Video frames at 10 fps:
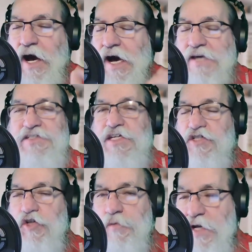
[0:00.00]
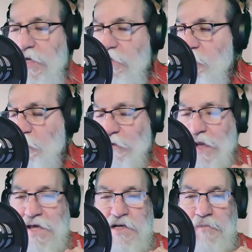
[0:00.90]
I see so many
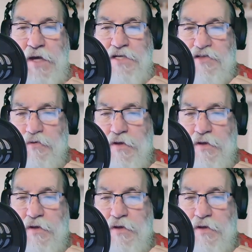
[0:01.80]
landing pages